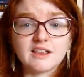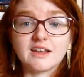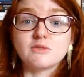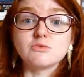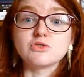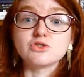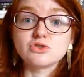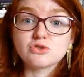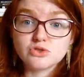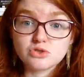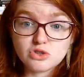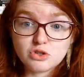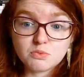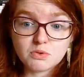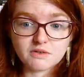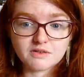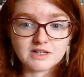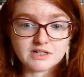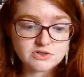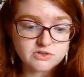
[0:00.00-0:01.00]
And that was
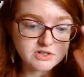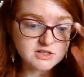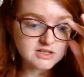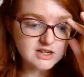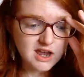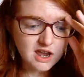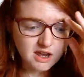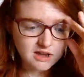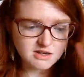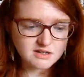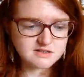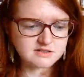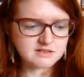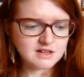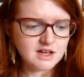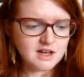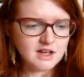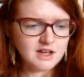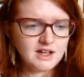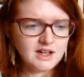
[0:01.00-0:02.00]
super interesting, because
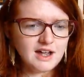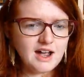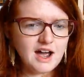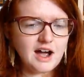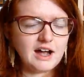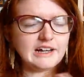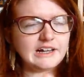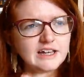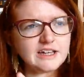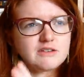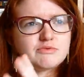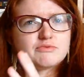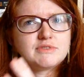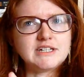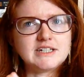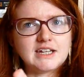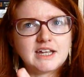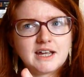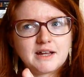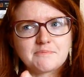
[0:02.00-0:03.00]
I like
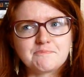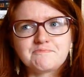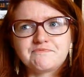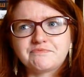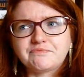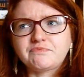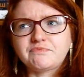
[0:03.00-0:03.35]
reading